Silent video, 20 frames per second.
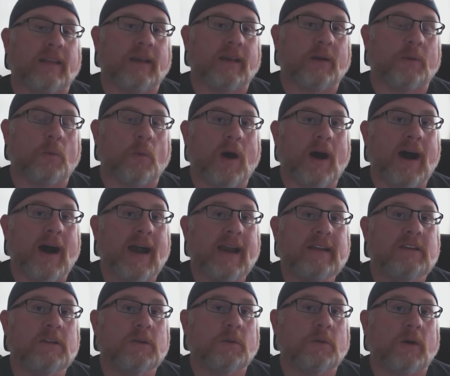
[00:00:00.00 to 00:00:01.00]
why
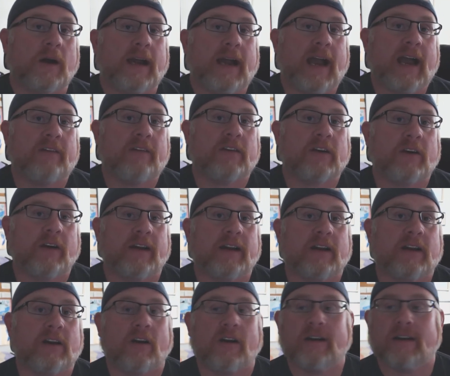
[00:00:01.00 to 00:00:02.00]
do I have a credit
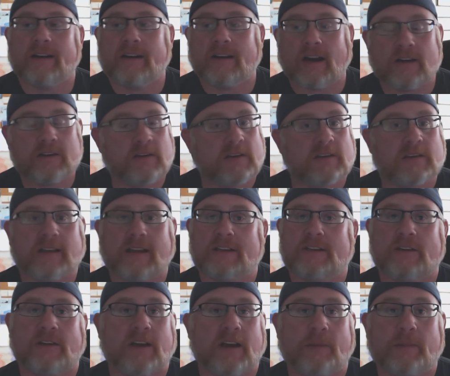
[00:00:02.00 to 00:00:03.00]
card and not just let
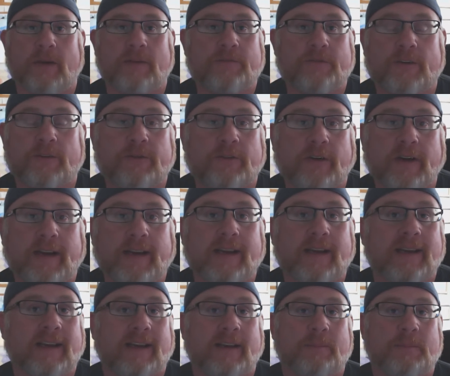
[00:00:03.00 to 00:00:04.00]
you come in for free?
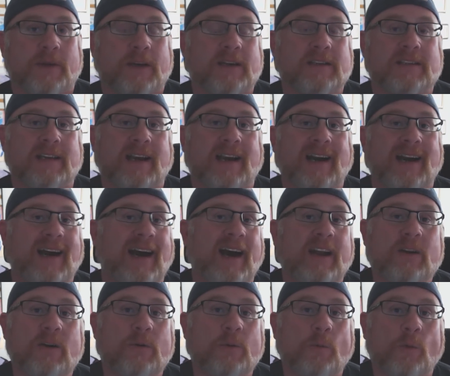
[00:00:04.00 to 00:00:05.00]
Because I
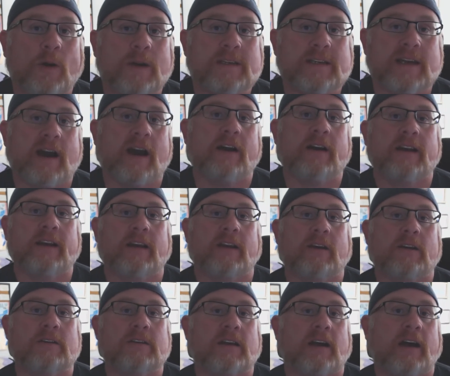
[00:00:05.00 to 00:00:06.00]
don't want tire
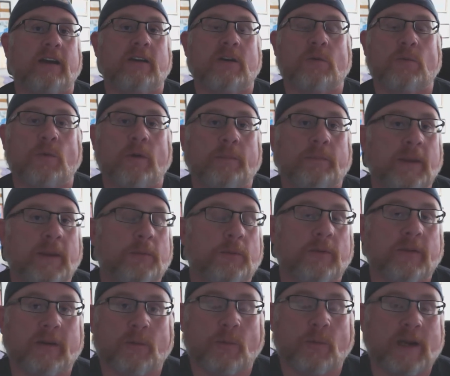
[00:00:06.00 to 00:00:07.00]
kickers. I don't want people
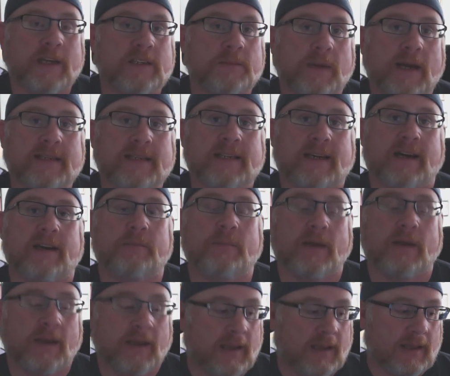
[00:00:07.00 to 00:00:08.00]
that waste my time.
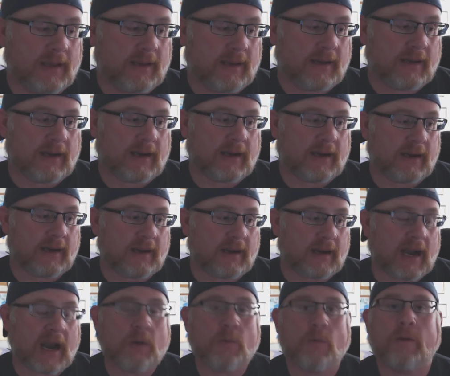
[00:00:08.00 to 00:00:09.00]

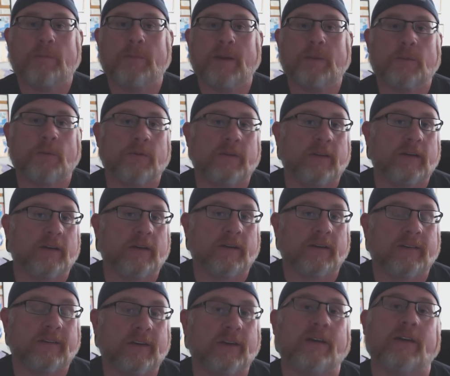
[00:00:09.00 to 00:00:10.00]
I want people that are
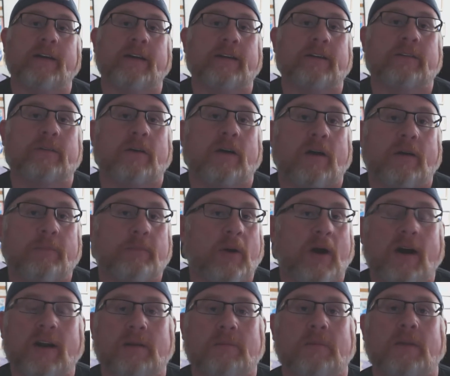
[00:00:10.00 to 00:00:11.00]
serious,
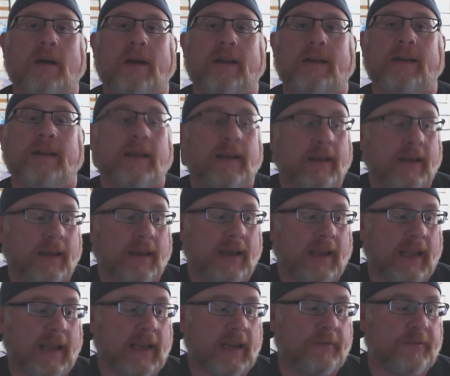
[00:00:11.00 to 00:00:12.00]
bottom line.
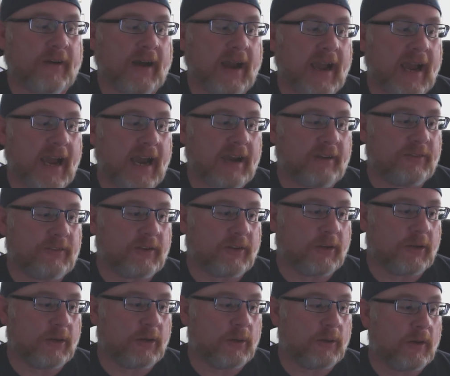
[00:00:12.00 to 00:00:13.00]
And if I have
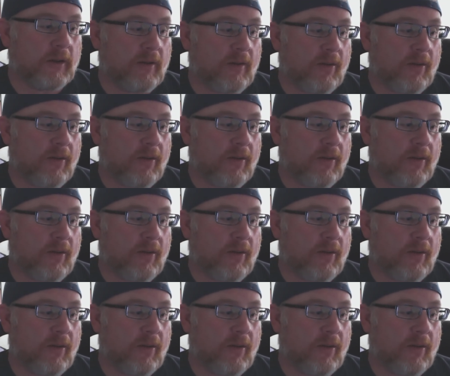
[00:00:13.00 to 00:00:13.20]
to